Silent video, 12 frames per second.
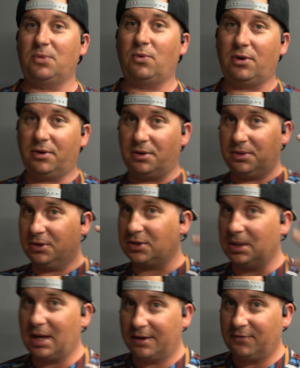where there's
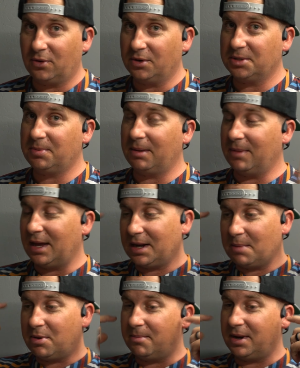a lot of noise being made and I put